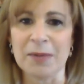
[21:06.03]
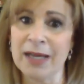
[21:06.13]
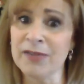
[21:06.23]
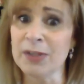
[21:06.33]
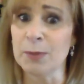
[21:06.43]

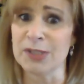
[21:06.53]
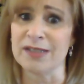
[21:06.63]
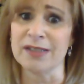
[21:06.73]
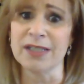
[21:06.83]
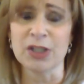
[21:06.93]
kind of
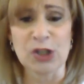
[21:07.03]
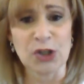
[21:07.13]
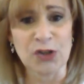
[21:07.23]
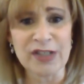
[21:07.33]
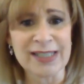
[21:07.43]
almost a little
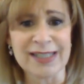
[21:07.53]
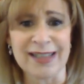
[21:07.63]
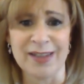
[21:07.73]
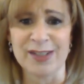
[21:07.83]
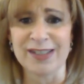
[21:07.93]
nervous
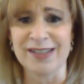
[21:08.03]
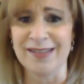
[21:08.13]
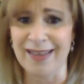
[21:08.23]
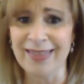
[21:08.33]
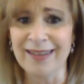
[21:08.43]
that there is
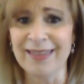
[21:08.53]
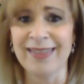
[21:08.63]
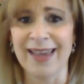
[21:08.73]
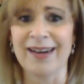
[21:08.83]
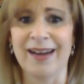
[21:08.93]
nothing that